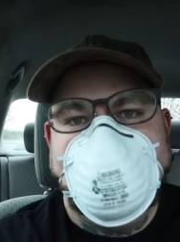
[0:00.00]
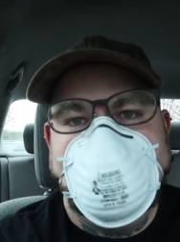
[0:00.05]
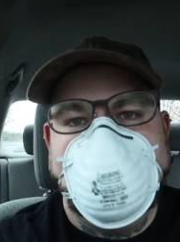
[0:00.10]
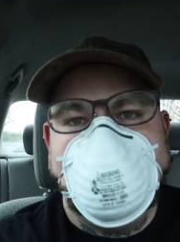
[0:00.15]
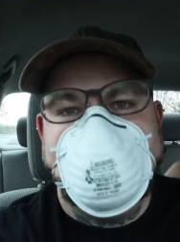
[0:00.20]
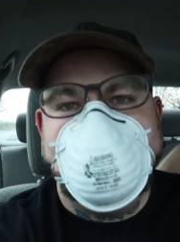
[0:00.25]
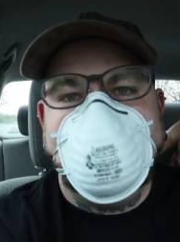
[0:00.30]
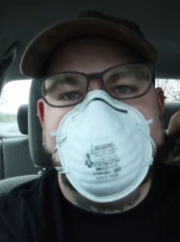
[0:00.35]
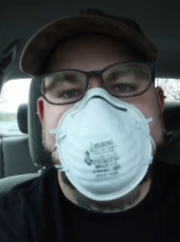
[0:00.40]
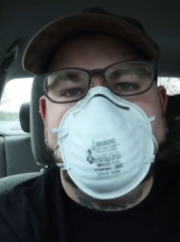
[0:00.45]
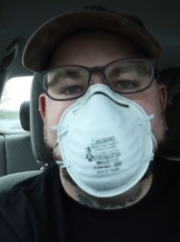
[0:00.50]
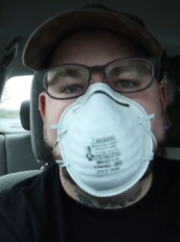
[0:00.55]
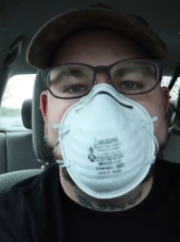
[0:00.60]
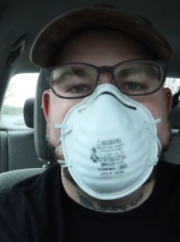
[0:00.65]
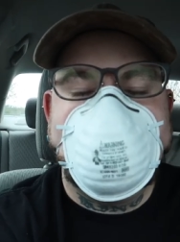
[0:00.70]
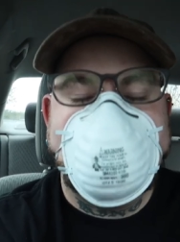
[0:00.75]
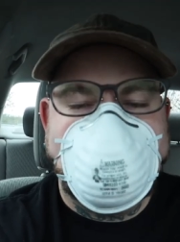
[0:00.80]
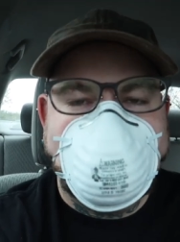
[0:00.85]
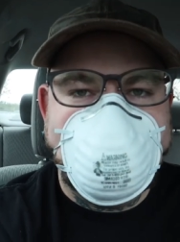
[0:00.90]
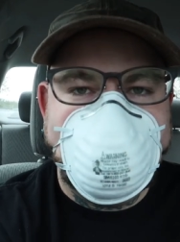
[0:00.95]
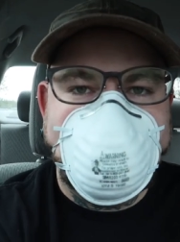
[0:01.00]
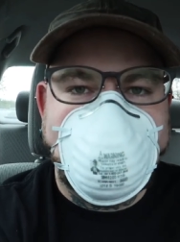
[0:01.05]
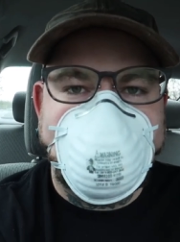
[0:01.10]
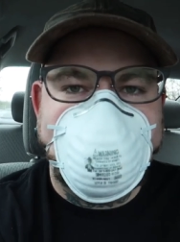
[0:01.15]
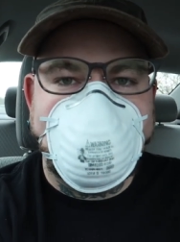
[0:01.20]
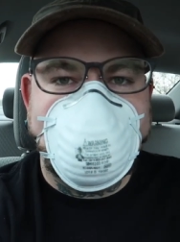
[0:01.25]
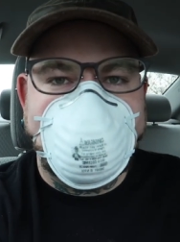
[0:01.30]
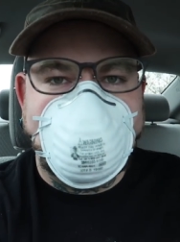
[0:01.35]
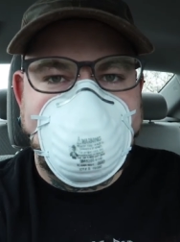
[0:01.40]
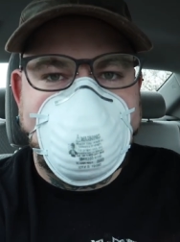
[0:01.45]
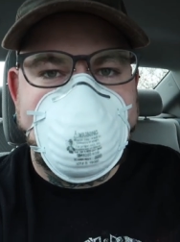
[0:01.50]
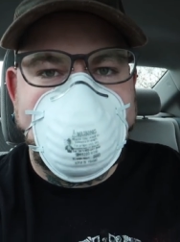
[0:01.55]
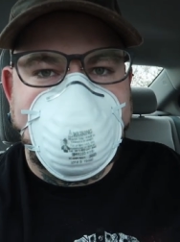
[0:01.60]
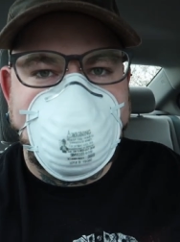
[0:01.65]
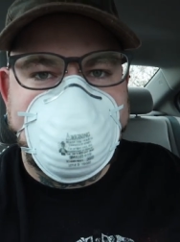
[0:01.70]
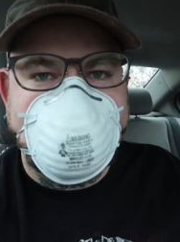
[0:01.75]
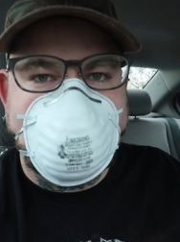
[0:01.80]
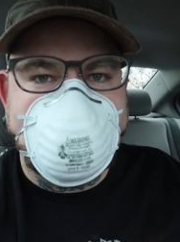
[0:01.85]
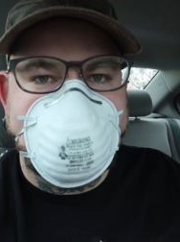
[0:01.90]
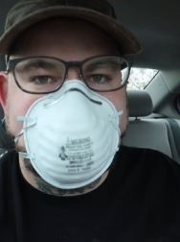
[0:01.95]
We're out here risking our
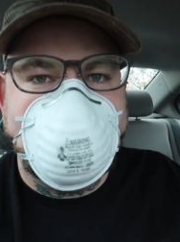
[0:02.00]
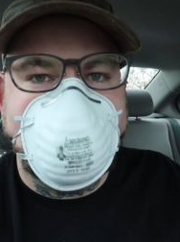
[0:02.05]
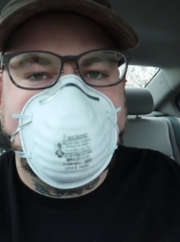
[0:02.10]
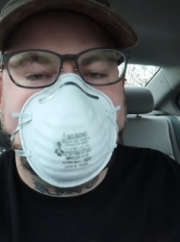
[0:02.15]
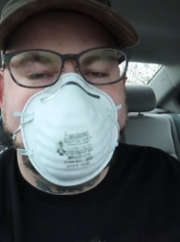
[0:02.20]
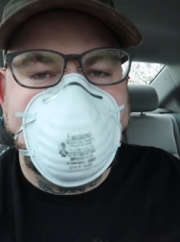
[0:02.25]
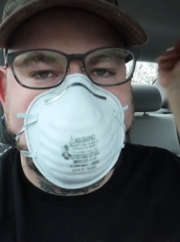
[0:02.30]
lives to get an